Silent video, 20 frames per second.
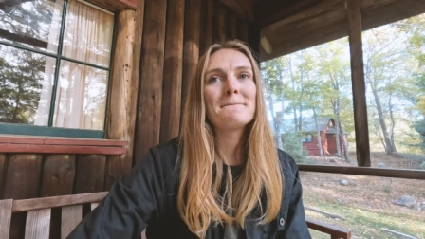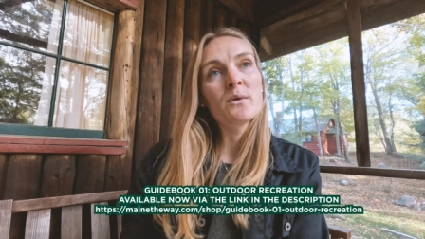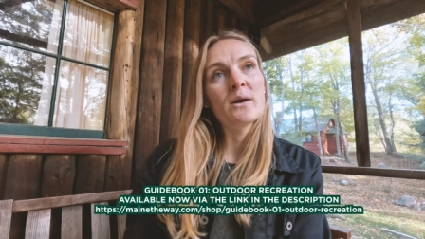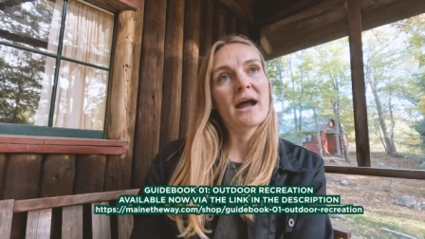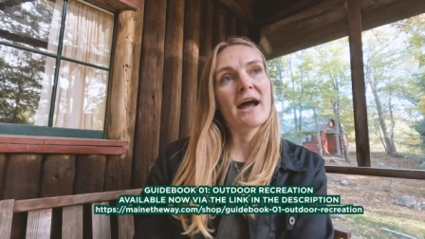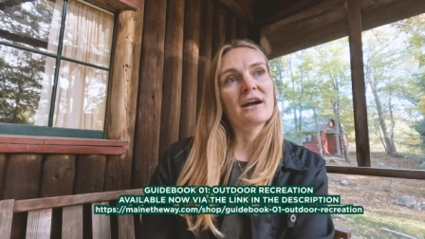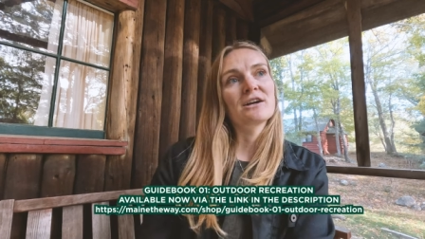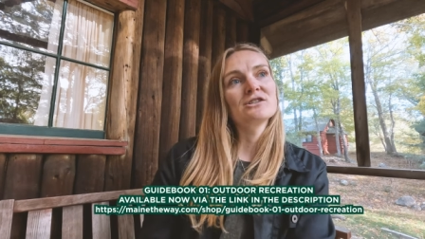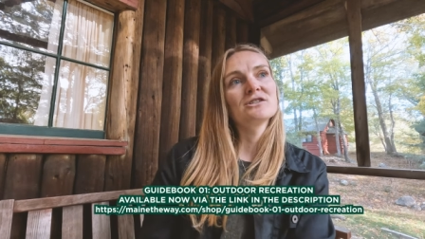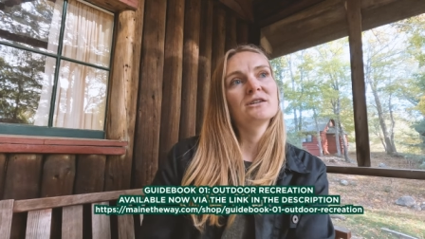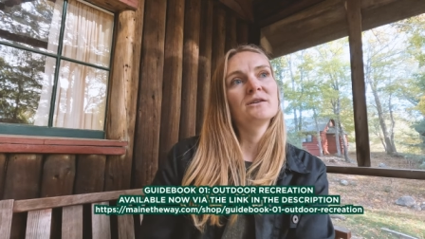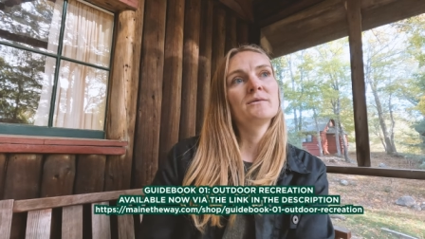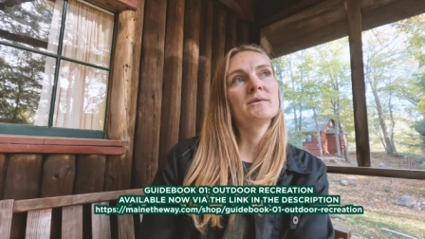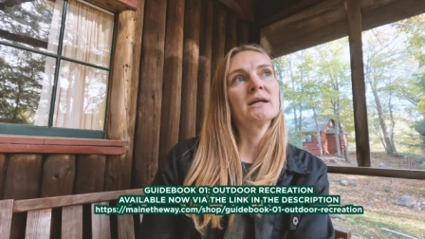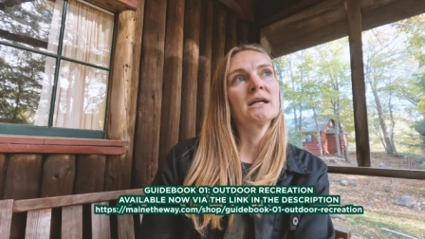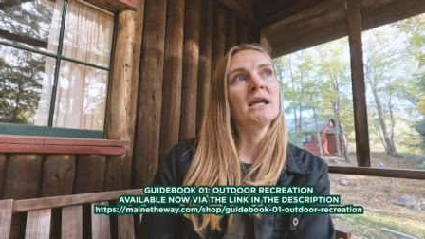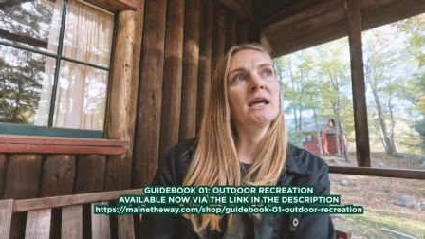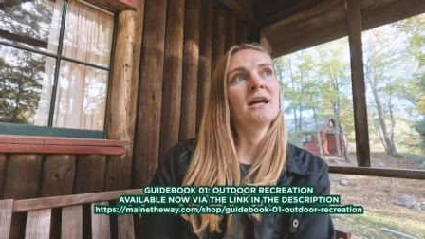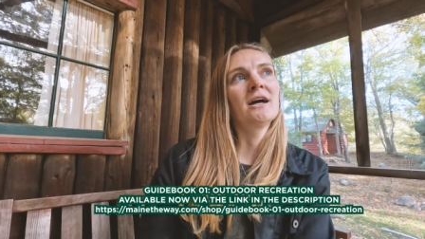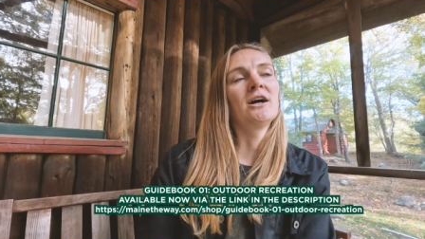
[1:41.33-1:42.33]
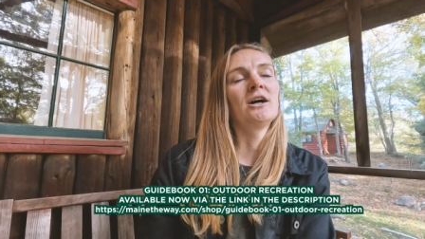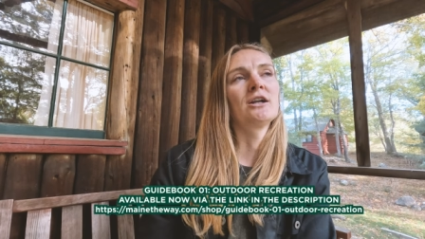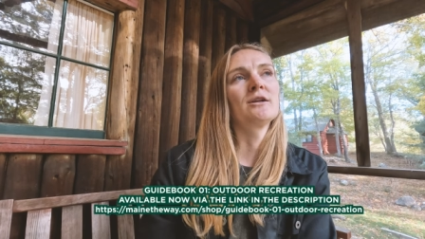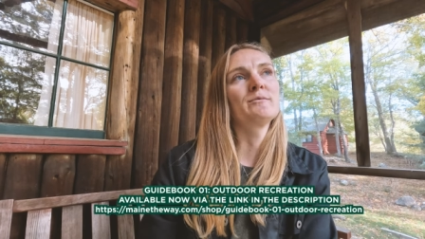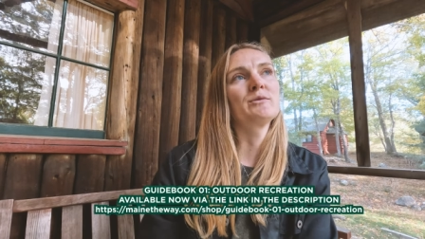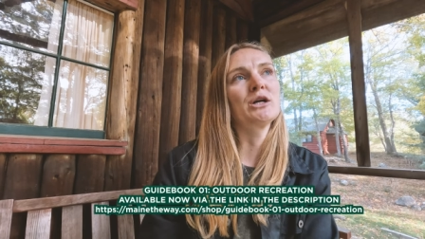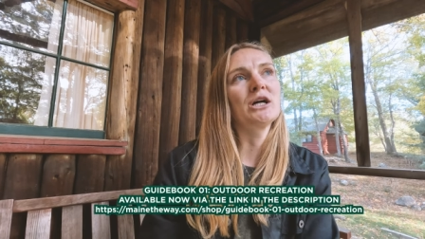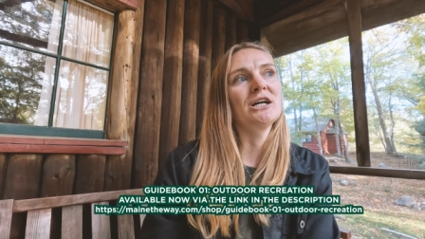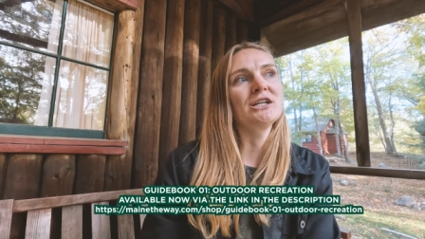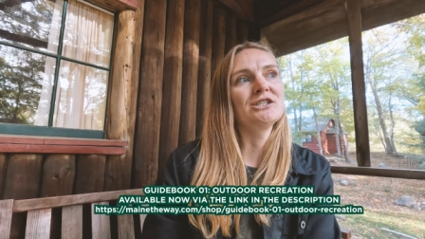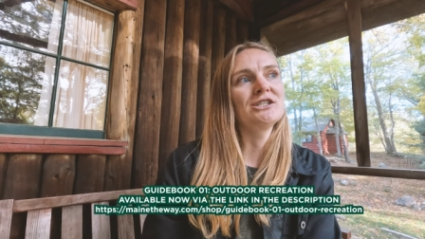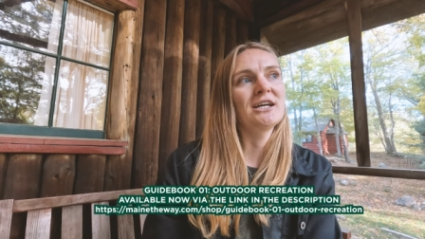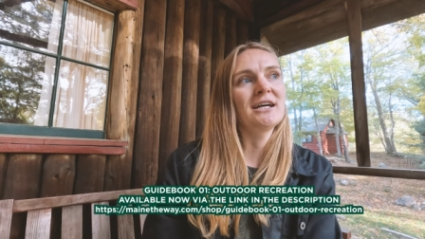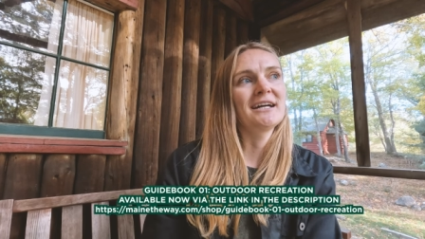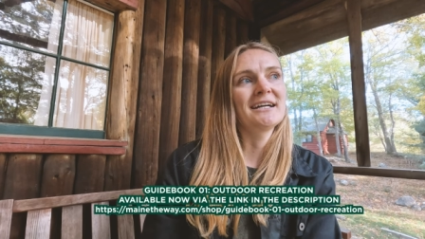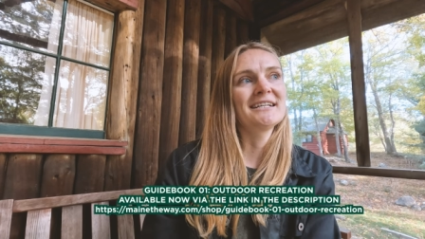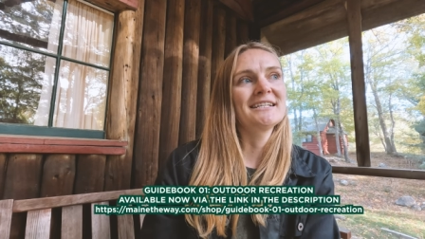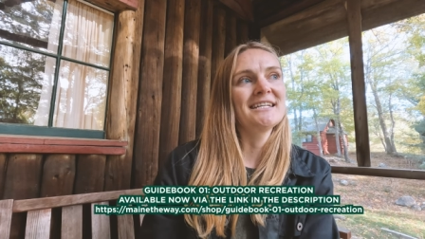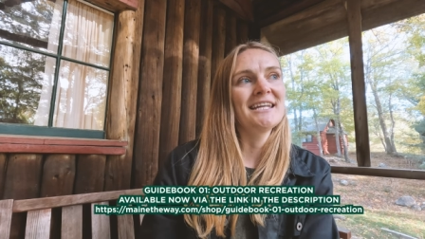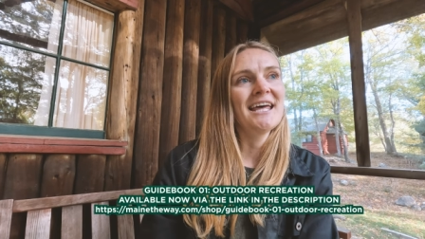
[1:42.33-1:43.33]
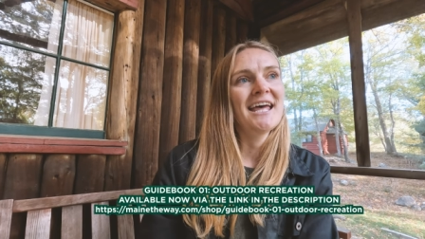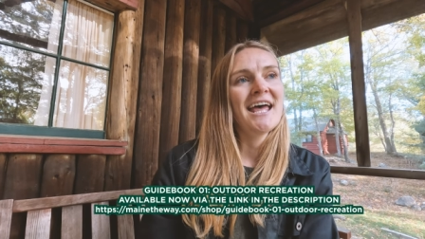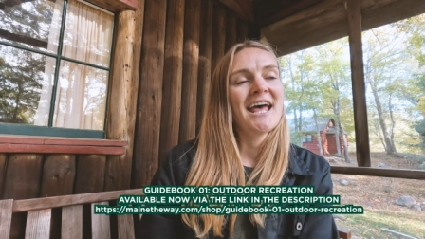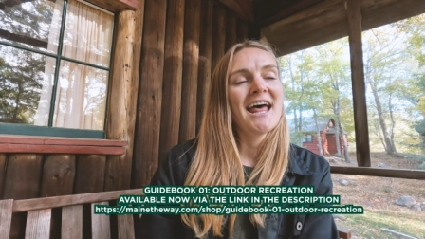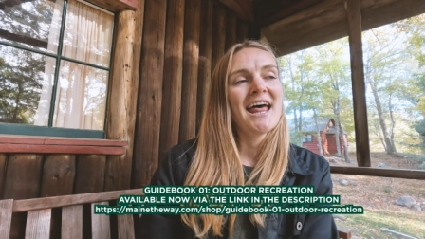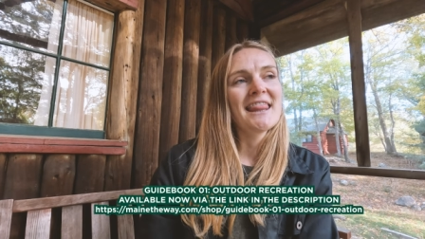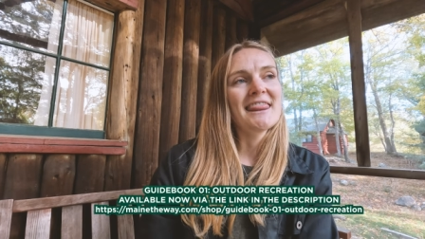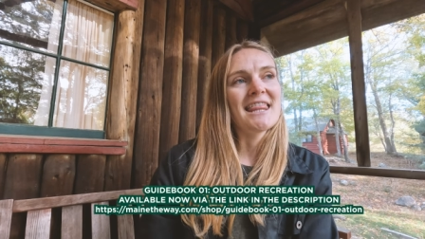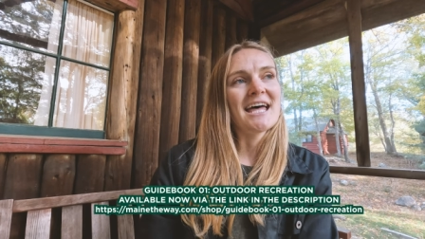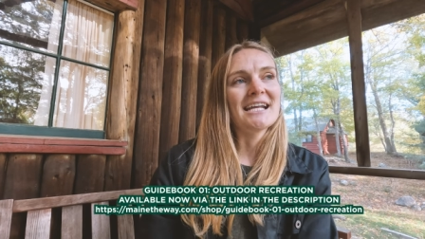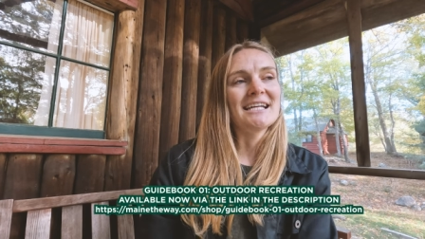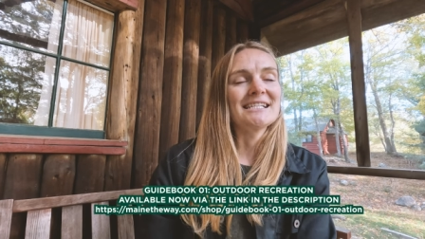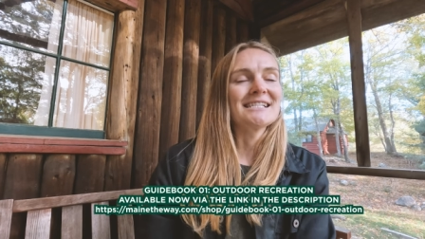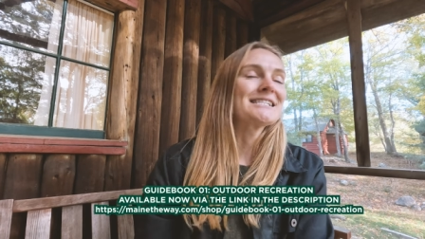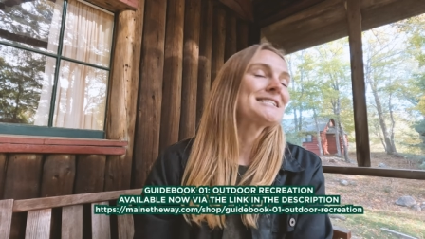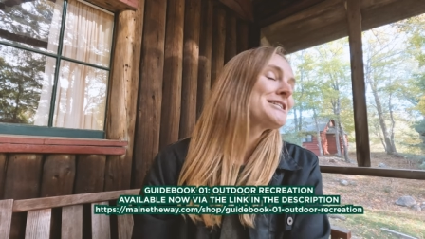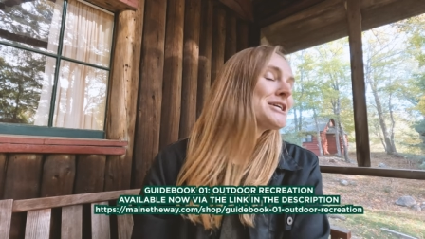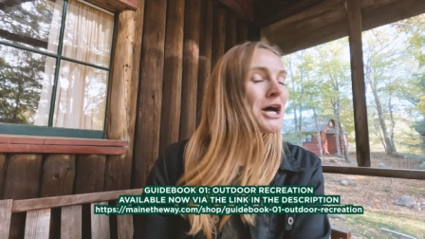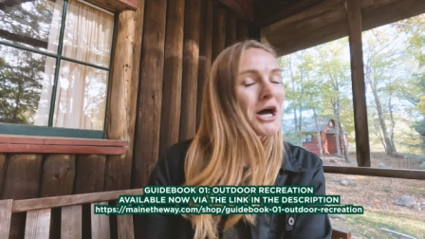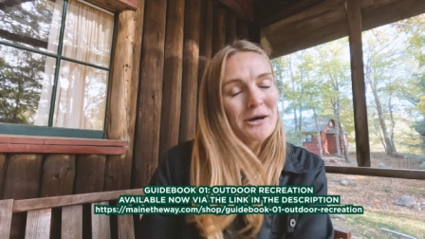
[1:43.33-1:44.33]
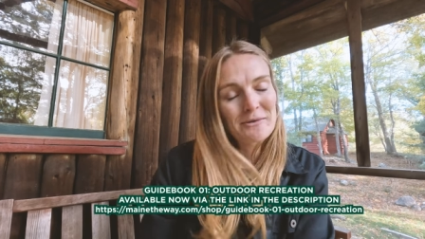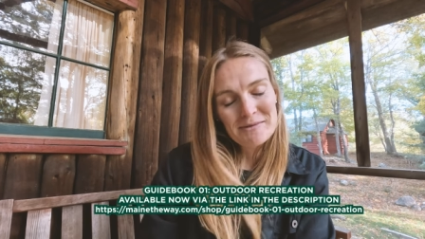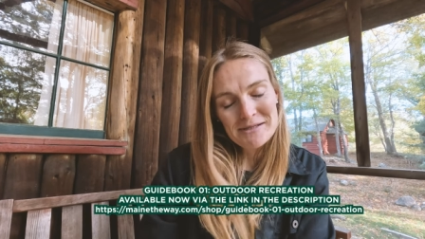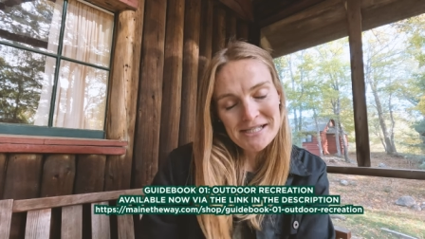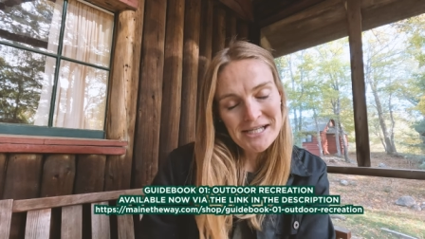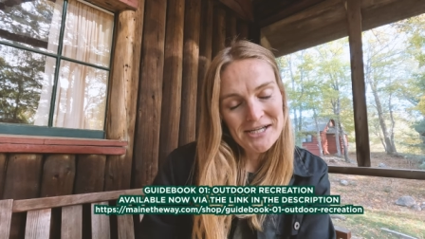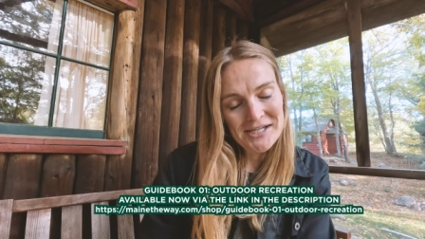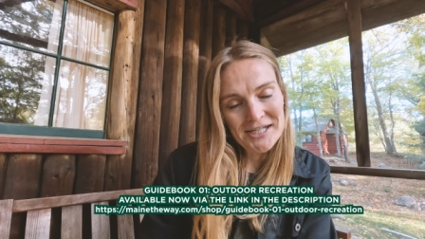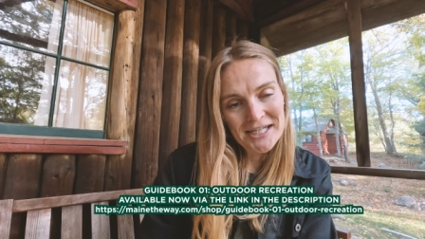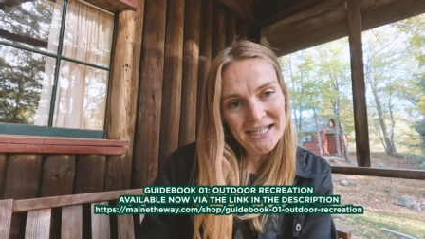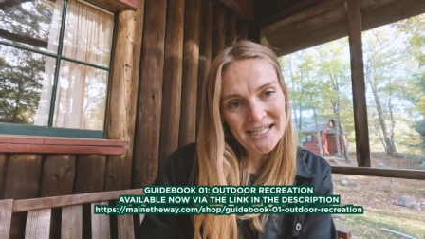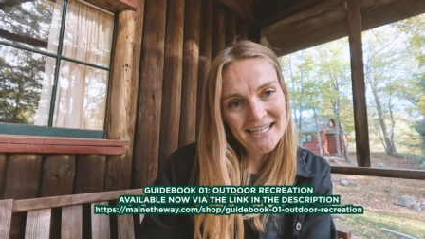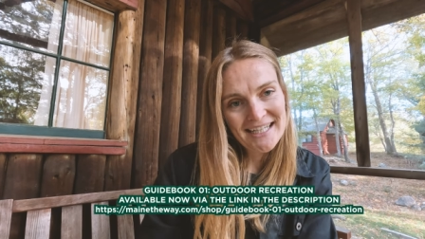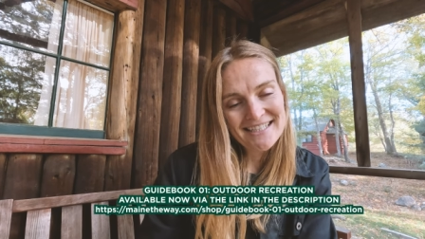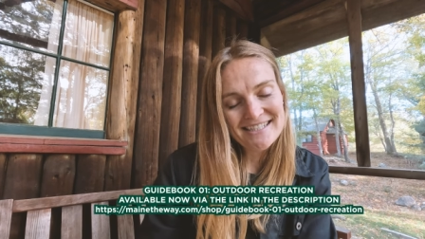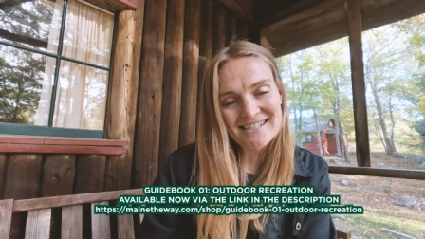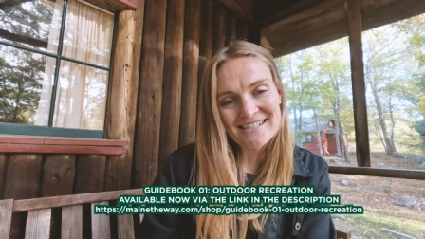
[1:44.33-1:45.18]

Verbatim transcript: We're actually working on a project that is top secret.